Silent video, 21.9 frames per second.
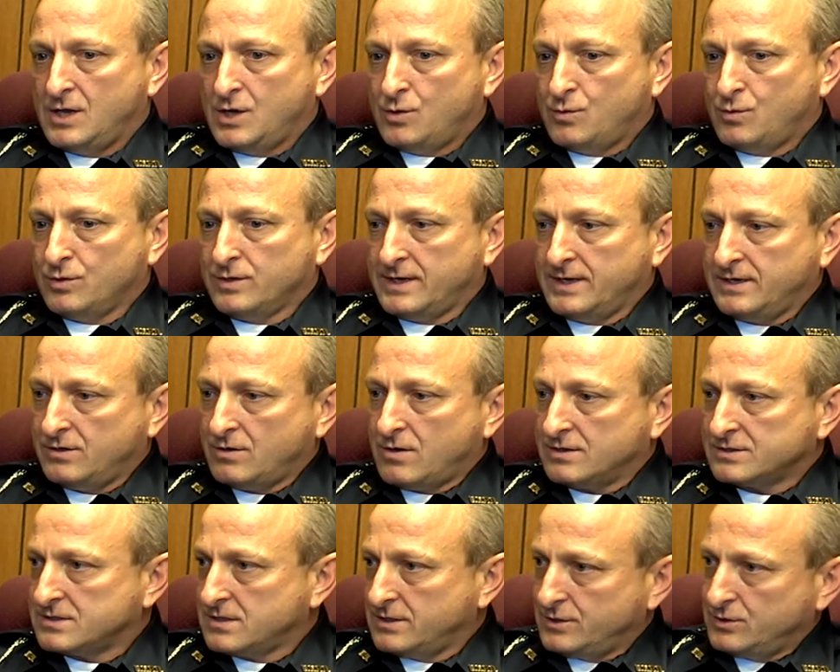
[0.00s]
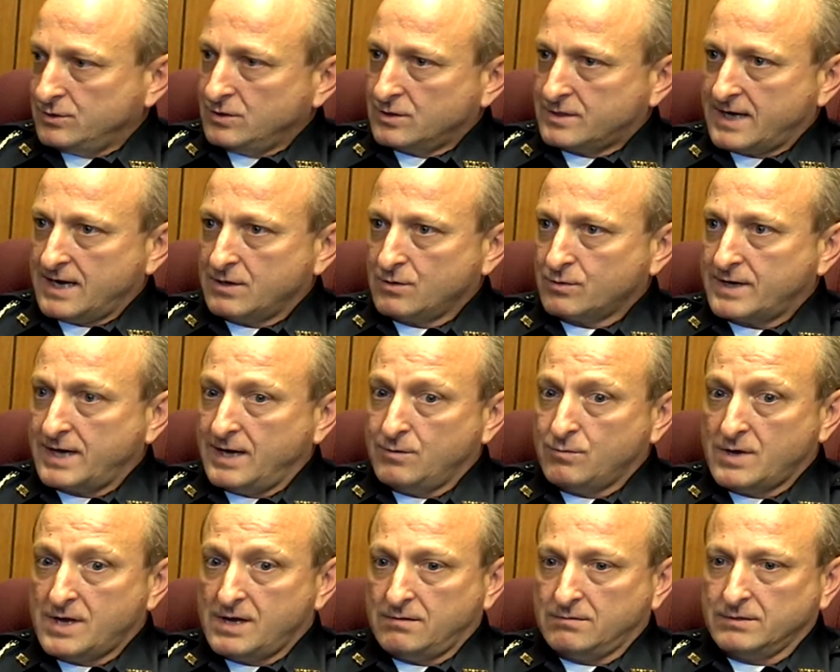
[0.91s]
Well, then you also look at, okay,
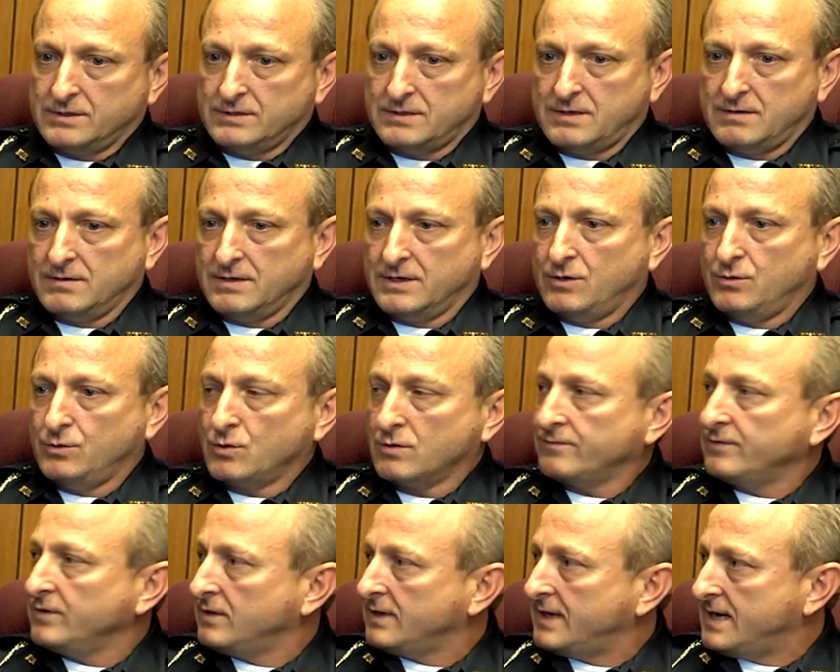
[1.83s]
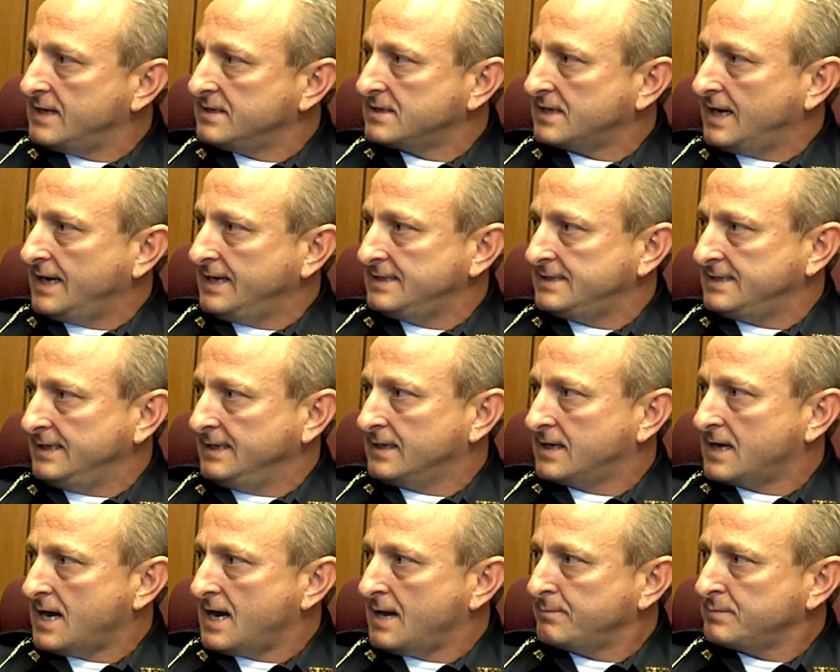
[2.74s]
well, you know, Northfield has 18
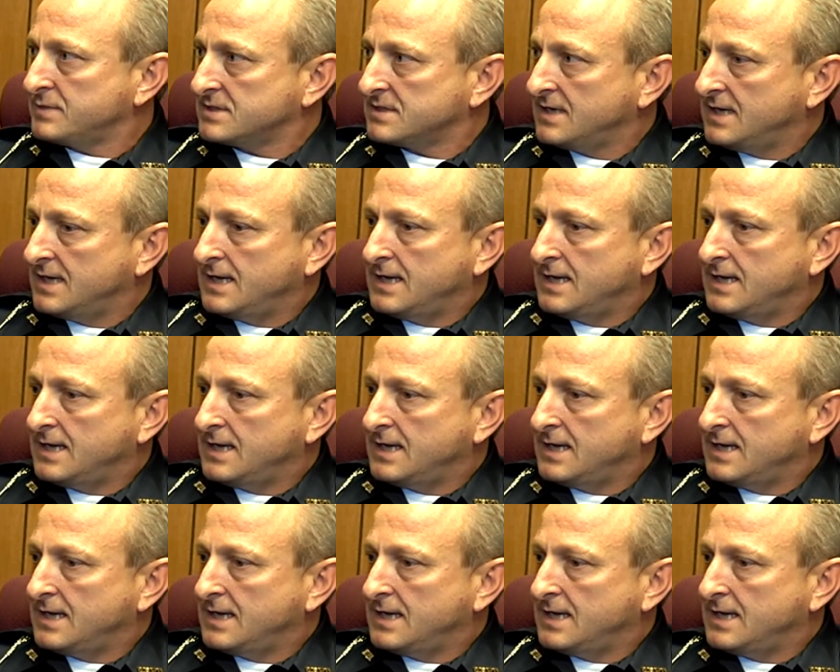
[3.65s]
cops.